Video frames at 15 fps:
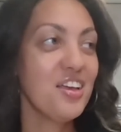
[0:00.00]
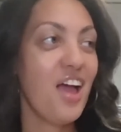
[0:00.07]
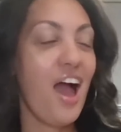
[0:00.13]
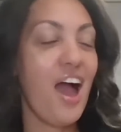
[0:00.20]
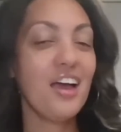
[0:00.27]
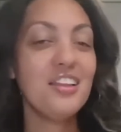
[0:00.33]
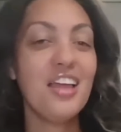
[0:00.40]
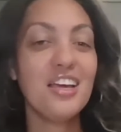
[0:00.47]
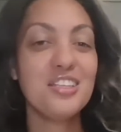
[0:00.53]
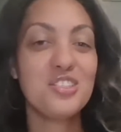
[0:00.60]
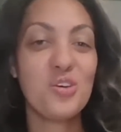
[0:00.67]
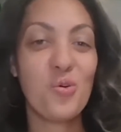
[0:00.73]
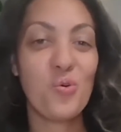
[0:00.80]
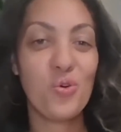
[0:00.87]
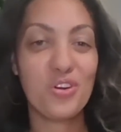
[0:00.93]
like
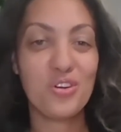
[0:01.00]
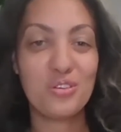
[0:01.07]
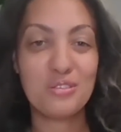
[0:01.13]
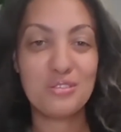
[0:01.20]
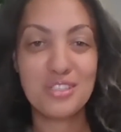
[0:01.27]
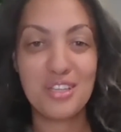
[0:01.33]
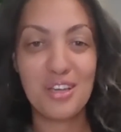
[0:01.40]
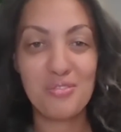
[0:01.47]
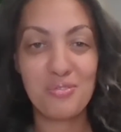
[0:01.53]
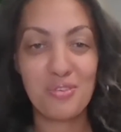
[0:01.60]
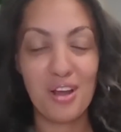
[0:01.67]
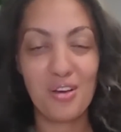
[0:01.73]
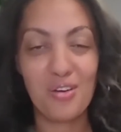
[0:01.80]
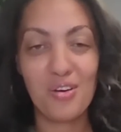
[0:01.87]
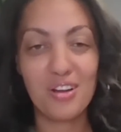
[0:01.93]
to order new stuff when
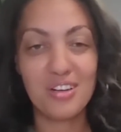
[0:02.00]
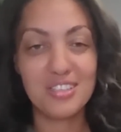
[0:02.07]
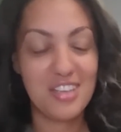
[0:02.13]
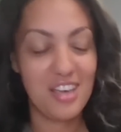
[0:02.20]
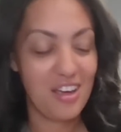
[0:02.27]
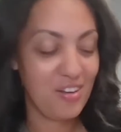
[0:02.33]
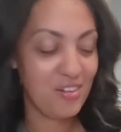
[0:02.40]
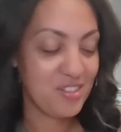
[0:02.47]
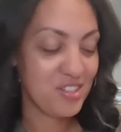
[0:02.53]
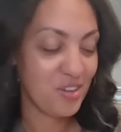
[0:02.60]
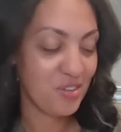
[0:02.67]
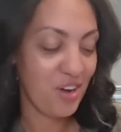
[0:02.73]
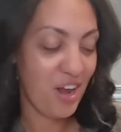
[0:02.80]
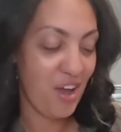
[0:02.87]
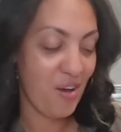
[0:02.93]
I go out of town. So
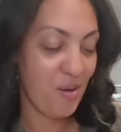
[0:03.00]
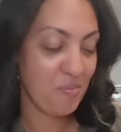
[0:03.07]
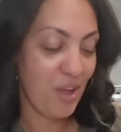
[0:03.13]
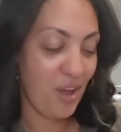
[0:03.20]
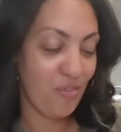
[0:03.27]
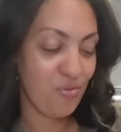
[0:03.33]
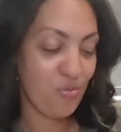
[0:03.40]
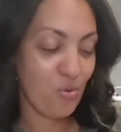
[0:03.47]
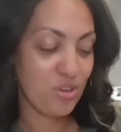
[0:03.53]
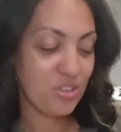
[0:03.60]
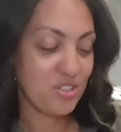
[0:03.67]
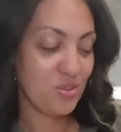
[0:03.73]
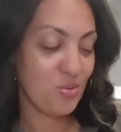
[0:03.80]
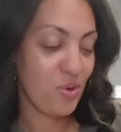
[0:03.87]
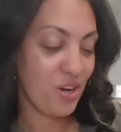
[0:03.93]
now I'm like
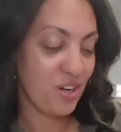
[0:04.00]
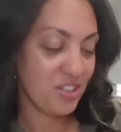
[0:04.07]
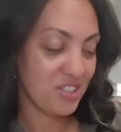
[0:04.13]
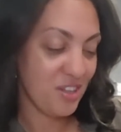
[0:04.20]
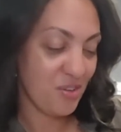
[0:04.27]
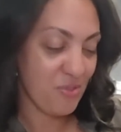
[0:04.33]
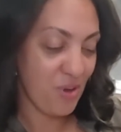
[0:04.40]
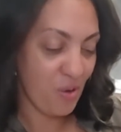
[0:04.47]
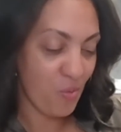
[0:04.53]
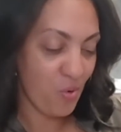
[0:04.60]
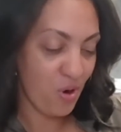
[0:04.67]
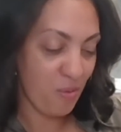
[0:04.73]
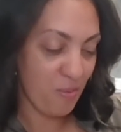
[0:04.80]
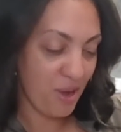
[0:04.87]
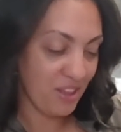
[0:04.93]
forced to wear stuff I wore
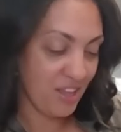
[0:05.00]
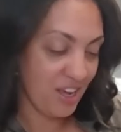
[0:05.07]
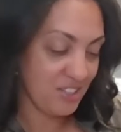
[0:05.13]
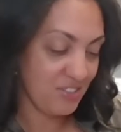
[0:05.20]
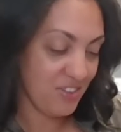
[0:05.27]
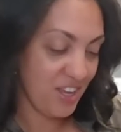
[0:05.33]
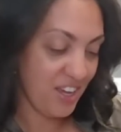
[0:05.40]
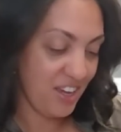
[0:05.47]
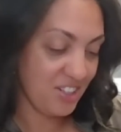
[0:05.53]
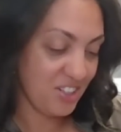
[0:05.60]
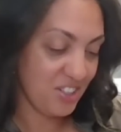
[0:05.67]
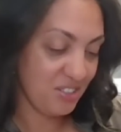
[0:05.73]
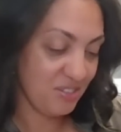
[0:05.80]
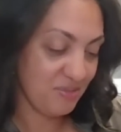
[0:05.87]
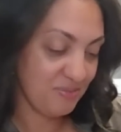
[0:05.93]
on my last
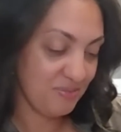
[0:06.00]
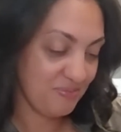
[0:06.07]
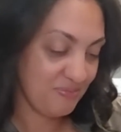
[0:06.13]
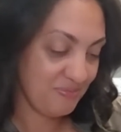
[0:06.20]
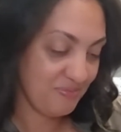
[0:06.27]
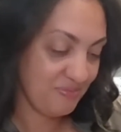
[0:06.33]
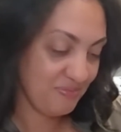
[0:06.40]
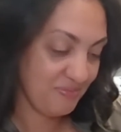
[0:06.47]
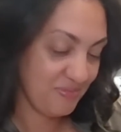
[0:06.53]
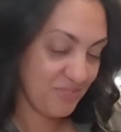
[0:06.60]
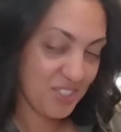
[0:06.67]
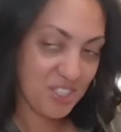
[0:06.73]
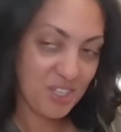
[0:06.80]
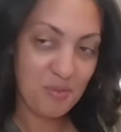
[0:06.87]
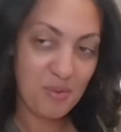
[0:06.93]
vacation.
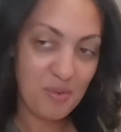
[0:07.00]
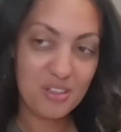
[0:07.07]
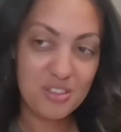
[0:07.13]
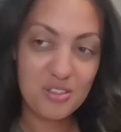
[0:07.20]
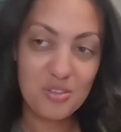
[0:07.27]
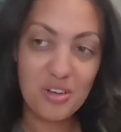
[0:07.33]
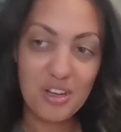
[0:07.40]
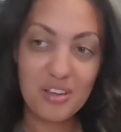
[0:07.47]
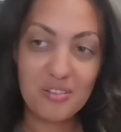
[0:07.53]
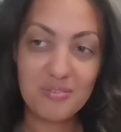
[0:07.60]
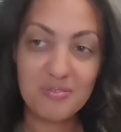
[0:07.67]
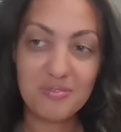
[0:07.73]
Does anybody else do that?